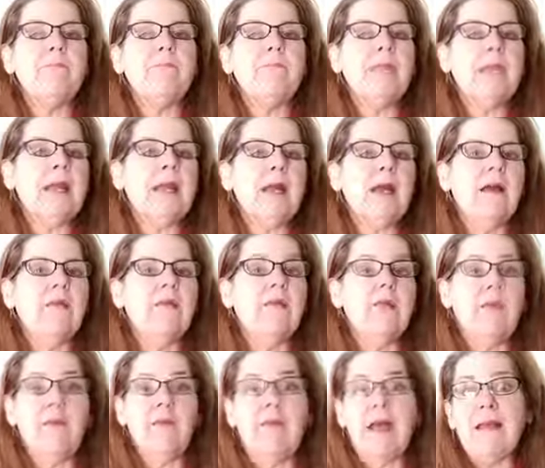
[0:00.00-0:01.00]
because,
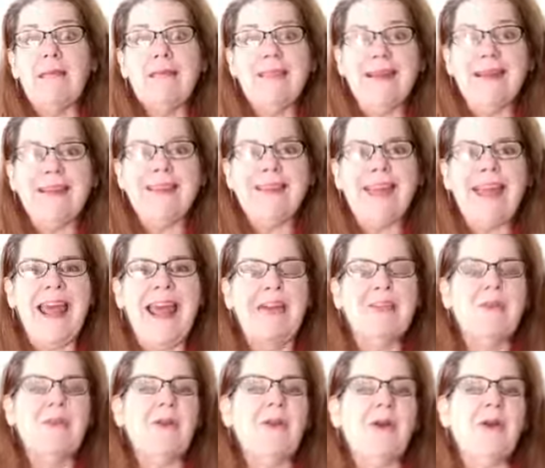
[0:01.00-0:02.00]
that's not the
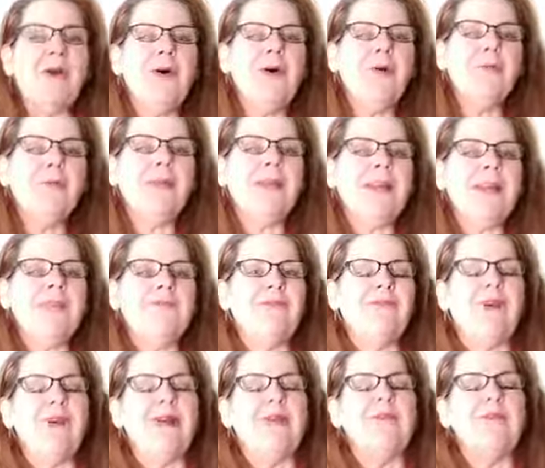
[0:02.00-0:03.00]
case with our cold-blooded
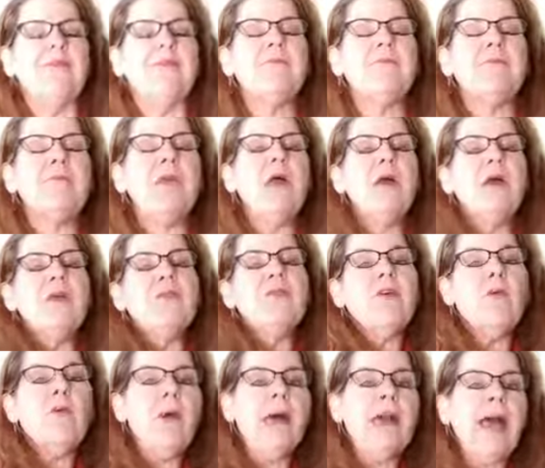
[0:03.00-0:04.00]
friends.
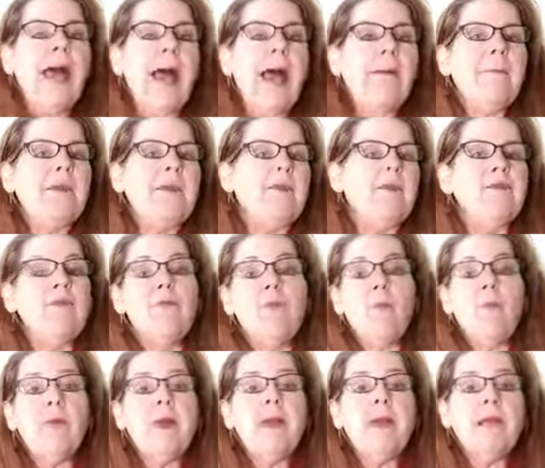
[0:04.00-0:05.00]
So what happens is
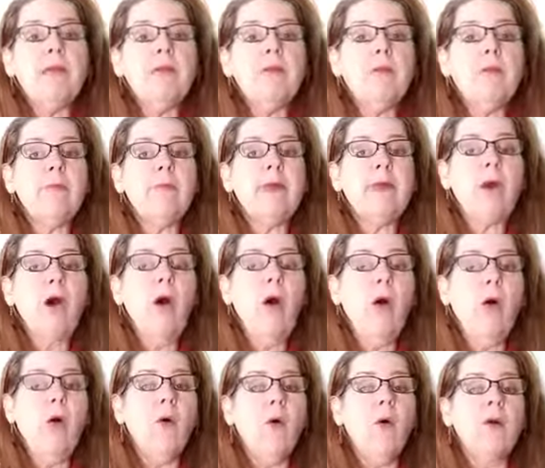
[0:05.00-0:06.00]
when we get a little bit
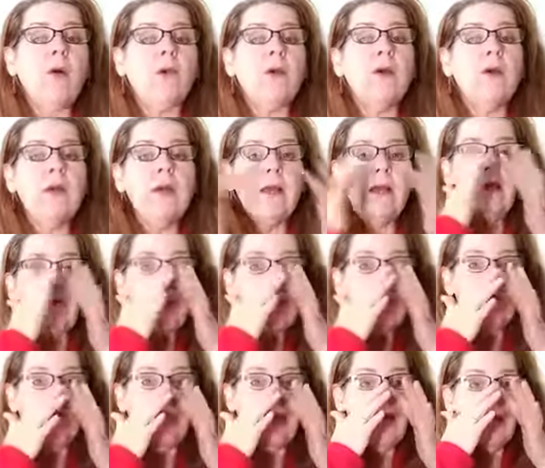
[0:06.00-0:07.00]
cold,
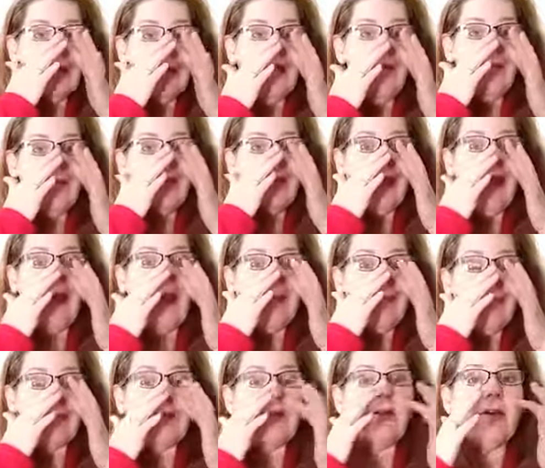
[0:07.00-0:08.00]
These areas with
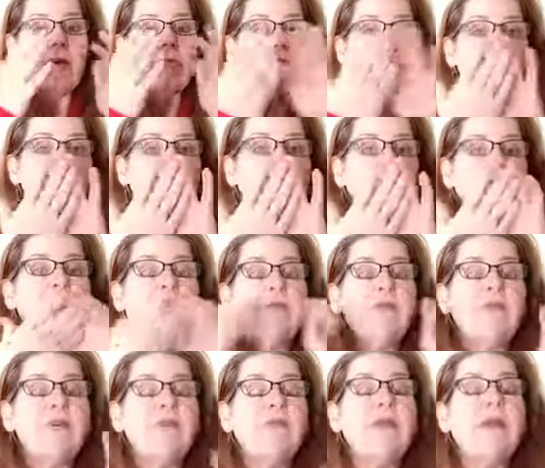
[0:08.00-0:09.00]
capillaries, our
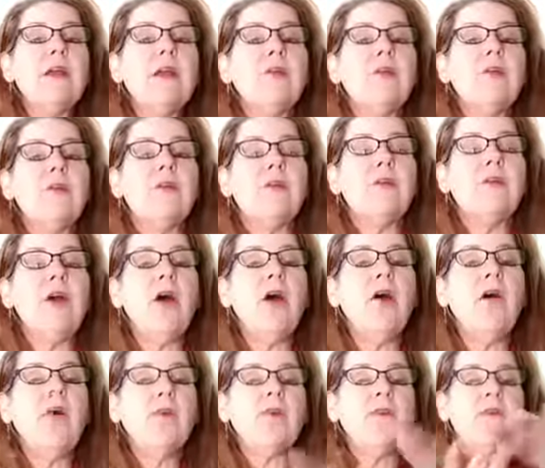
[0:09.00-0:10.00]
nose, our fingers, our
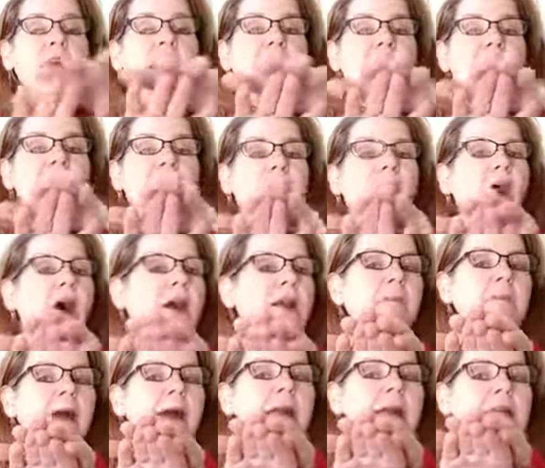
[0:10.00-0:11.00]
toes, they
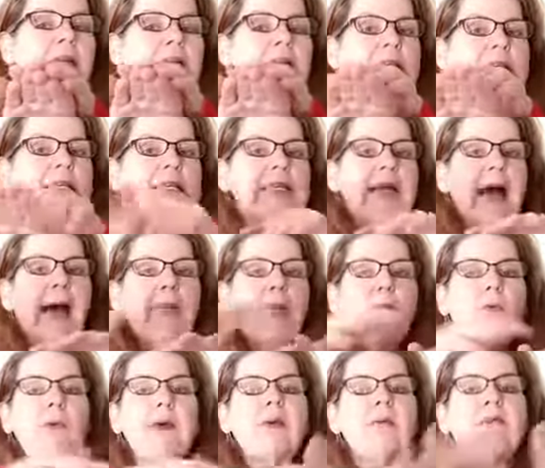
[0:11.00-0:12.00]
automatically zap
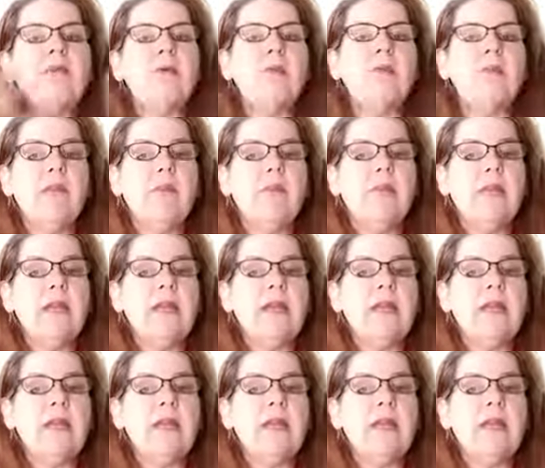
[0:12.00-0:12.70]
away some of the blood